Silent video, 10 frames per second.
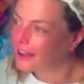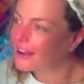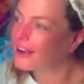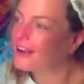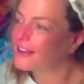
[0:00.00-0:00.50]
by
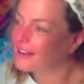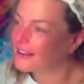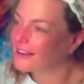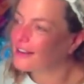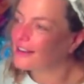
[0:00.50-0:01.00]
simply
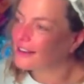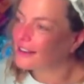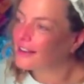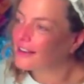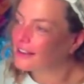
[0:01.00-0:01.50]

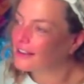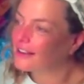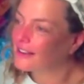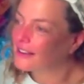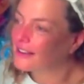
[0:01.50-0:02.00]
deciding
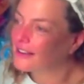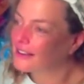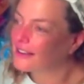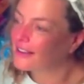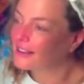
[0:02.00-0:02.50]
to
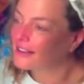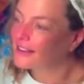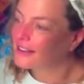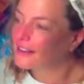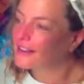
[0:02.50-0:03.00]
understand them
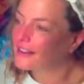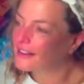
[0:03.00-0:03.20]
instead.